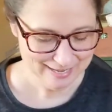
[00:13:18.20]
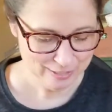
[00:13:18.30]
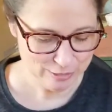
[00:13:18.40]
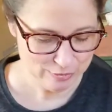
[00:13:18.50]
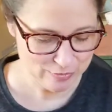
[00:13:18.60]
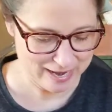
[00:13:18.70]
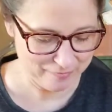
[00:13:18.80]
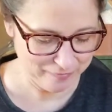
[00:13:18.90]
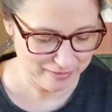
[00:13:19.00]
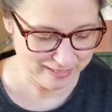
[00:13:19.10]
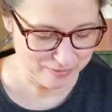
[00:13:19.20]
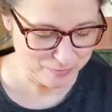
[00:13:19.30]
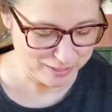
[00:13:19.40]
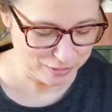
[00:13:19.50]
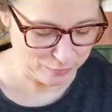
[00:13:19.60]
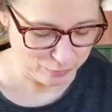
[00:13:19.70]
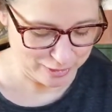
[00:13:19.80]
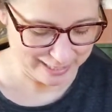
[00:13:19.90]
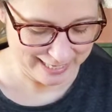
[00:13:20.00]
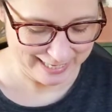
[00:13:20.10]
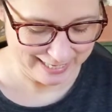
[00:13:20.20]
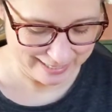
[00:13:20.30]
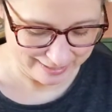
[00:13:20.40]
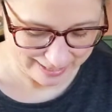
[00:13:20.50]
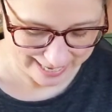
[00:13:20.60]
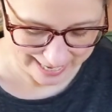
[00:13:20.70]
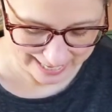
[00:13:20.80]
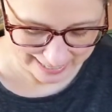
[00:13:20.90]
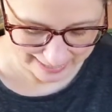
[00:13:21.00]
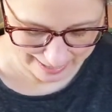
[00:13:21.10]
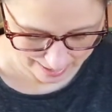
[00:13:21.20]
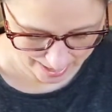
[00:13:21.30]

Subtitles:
You know that feeling when you look in a